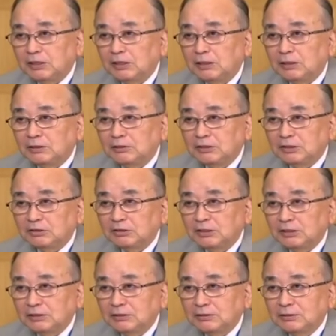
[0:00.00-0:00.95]
ten, six
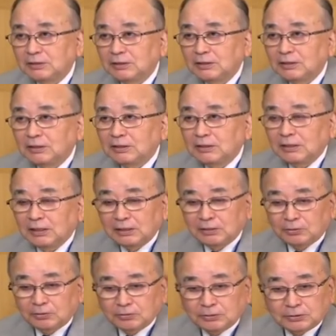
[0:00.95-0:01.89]
years,
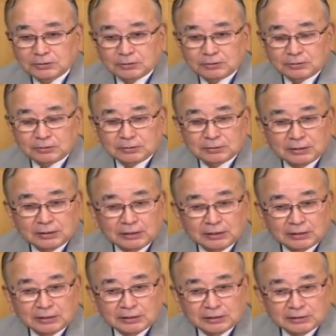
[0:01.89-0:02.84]
and also
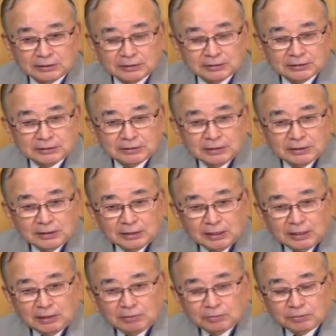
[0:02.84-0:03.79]
another.
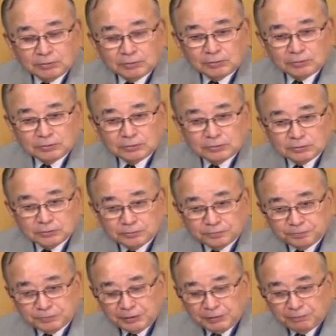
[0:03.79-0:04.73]
I was
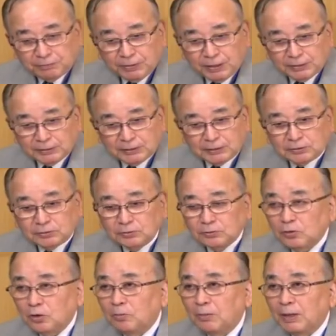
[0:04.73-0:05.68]
also invited to
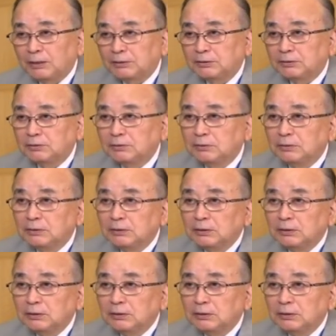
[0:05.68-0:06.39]
Komatsu,